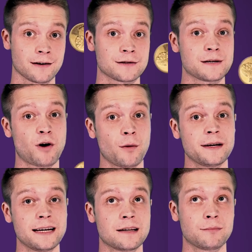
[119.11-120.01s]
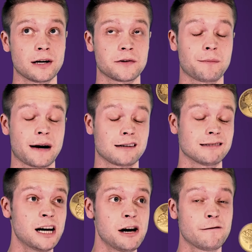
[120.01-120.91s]
because you probably need the blood of
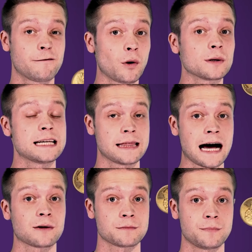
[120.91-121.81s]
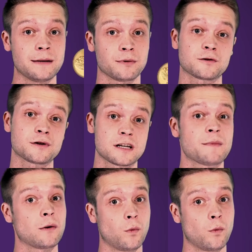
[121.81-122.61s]
about 40,000 people just to make